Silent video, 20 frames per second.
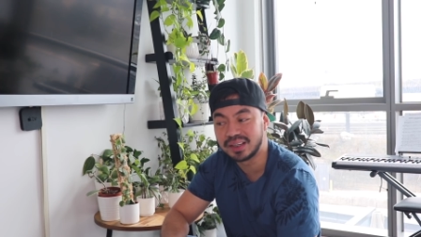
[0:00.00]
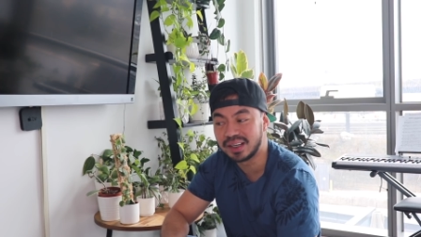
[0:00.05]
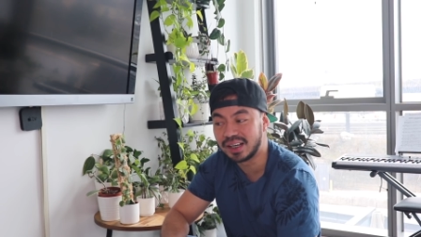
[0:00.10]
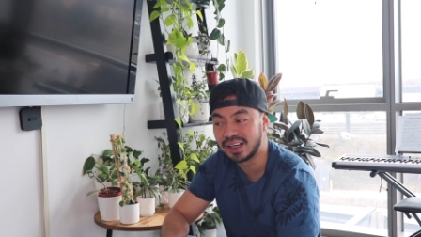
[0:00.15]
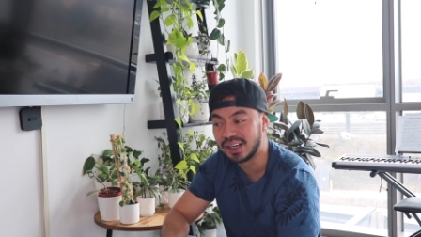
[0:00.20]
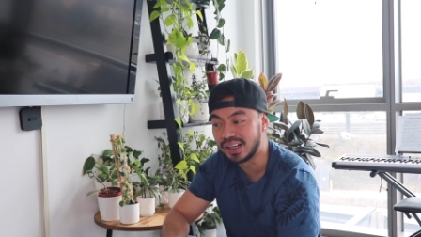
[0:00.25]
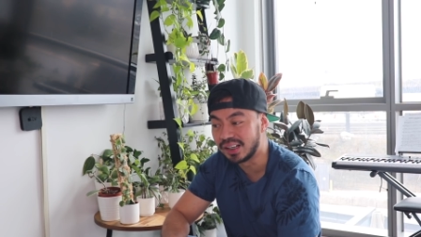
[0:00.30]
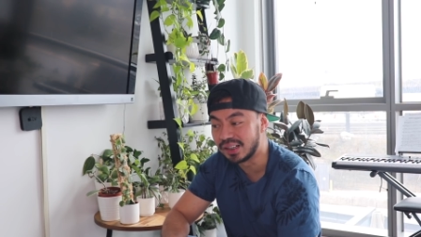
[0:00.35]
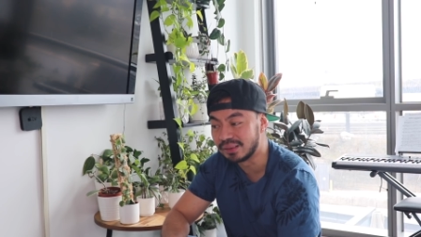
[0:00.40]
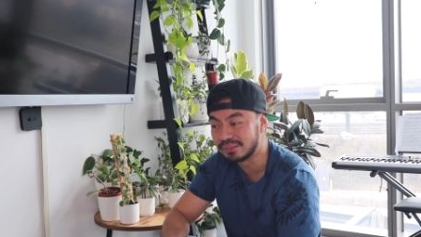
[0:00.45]

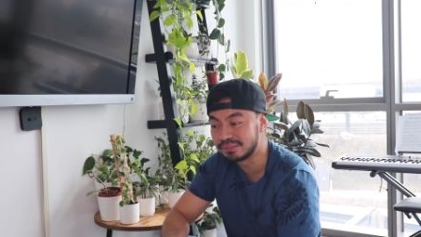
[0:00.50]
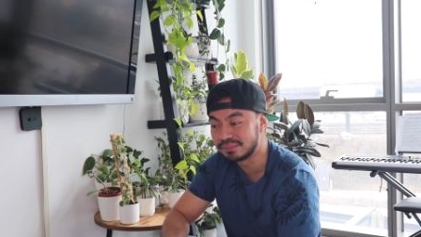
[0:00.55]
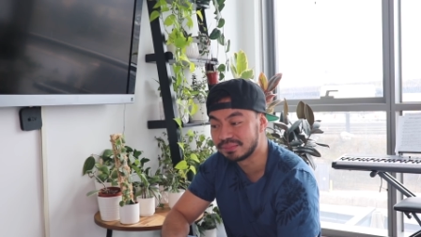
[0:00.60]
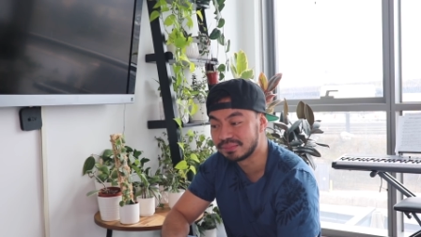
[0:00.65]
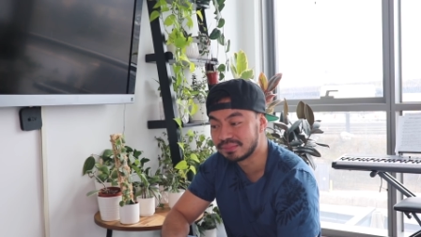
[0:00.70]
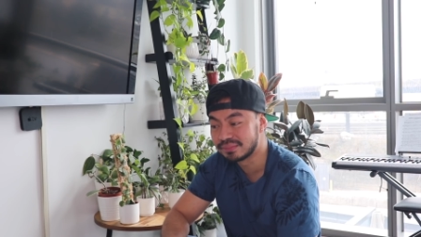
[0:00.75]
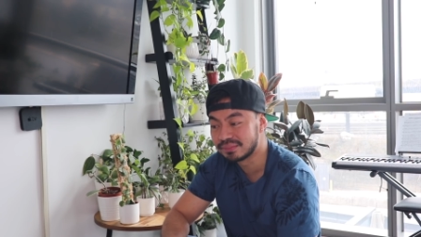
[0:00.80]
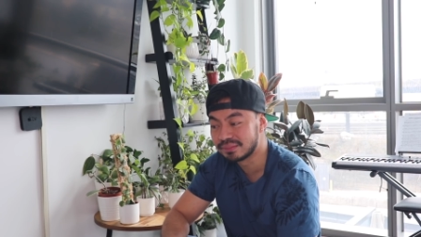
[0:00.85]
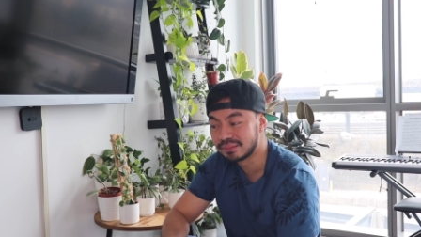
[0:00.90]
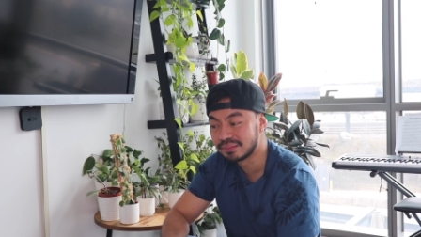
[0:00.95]
Um,
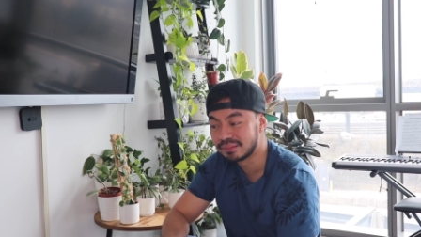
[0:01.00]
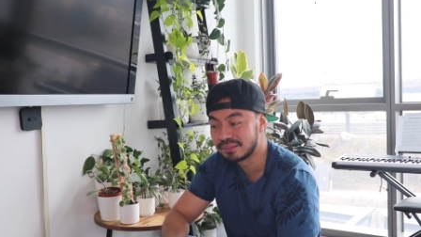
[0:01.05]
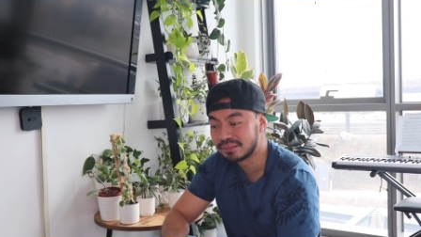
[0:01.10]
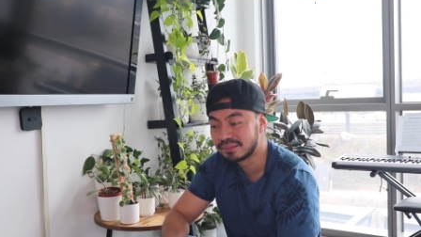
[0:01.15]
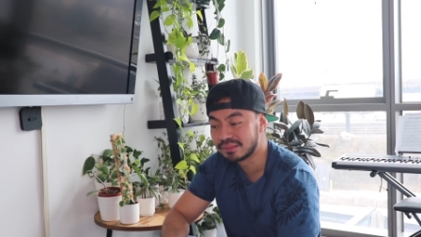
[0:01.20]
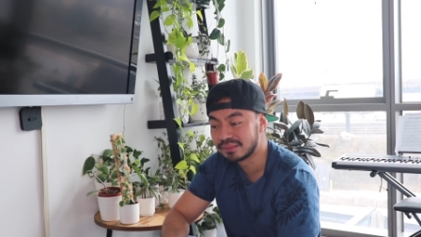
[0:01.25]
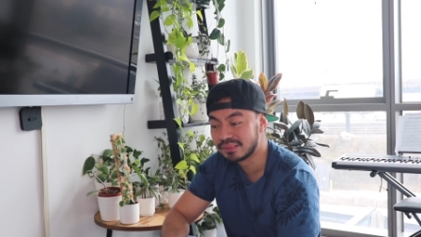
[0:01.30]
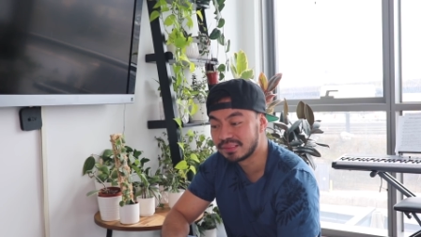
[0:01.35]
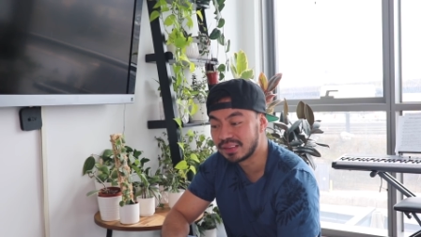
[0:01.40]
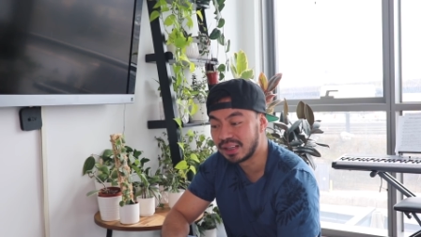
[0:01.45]

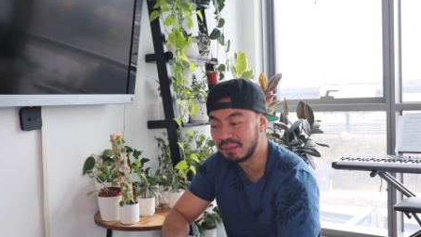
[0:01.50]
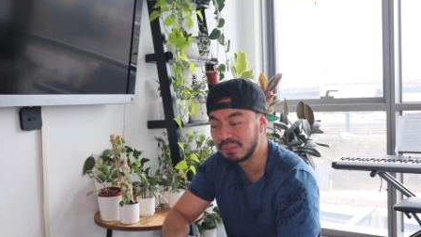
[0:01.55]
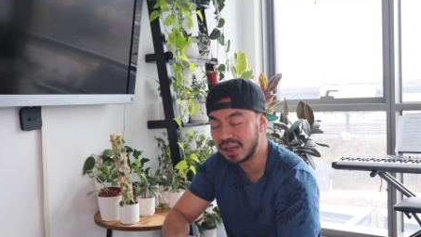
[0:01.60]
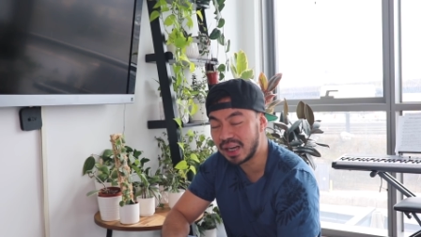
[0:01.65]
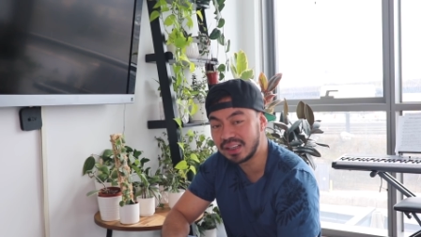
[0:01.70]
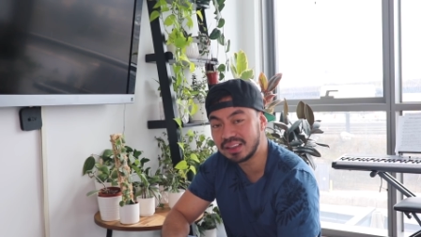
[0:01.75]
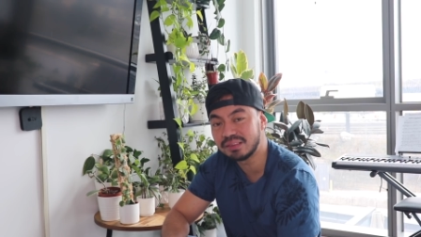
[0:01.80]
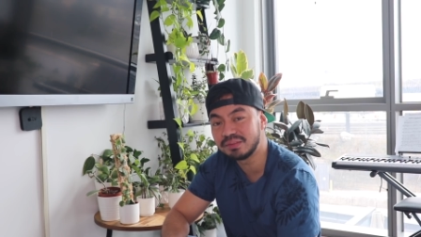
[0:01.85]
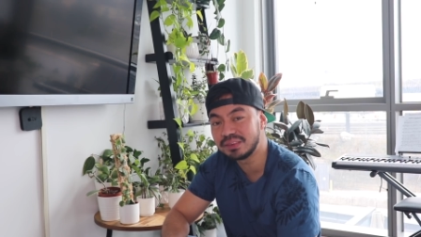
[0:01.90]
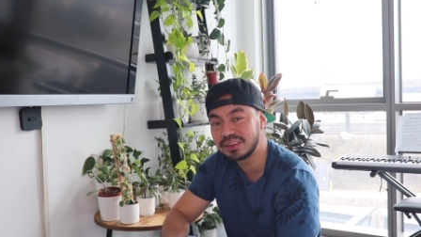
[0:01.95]
I'm
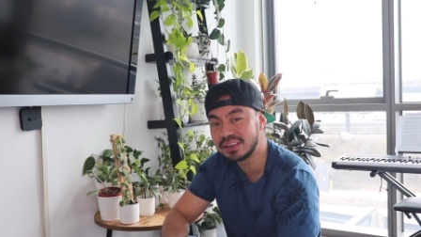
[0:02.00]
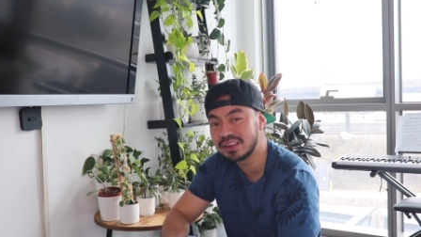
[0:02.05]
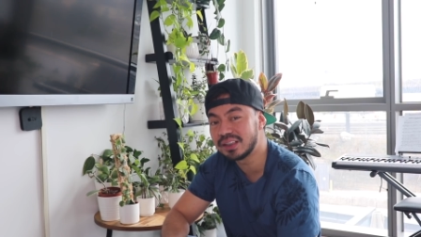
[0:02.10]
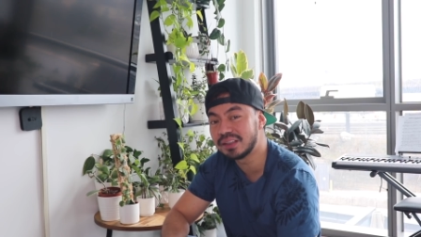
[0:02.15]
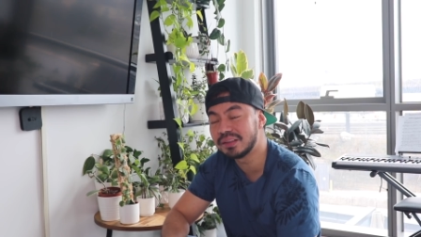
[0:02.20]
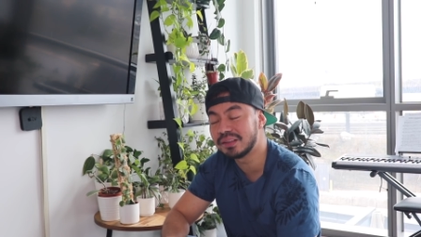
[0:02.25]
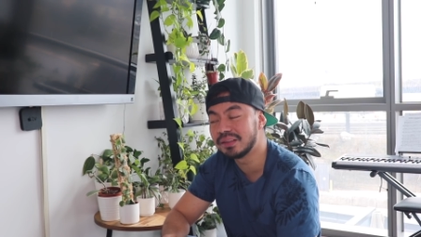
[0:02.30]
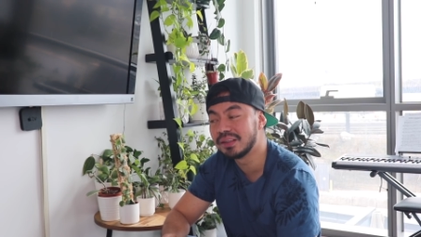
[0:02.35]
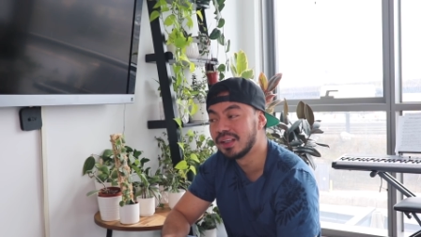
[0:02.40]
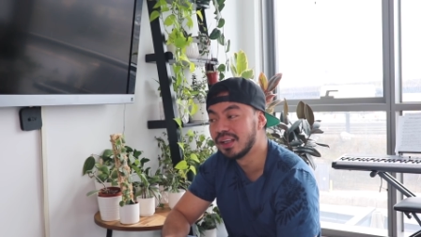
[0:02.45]
kind of, you
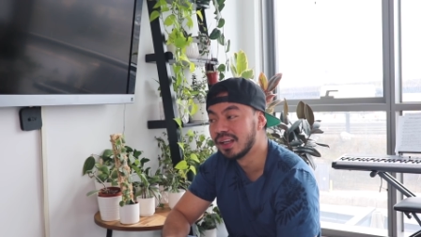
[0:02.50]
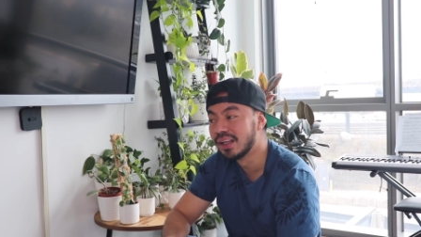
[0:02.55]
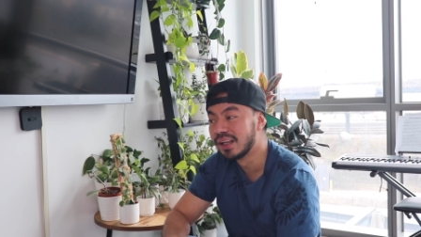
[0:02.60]
know,